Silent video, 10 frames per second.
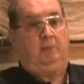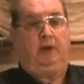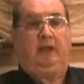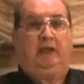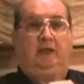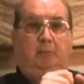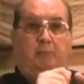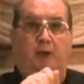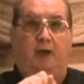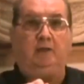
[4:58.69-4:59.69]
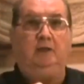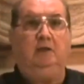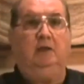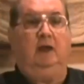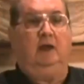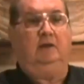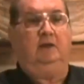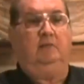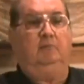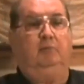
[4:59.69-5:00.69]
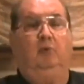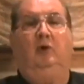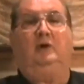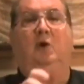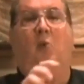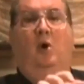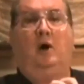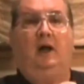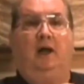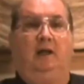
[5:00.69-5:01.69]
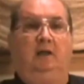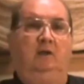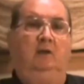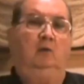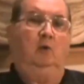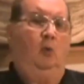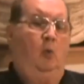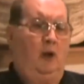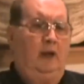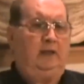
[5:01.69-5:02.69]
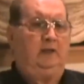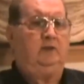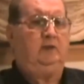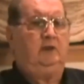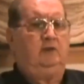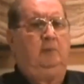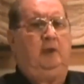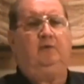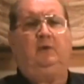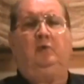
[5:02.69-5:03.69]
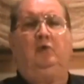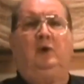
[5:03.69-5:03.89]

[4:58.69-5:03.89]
breaking the bread and then pouring the wine. Well, wine is made from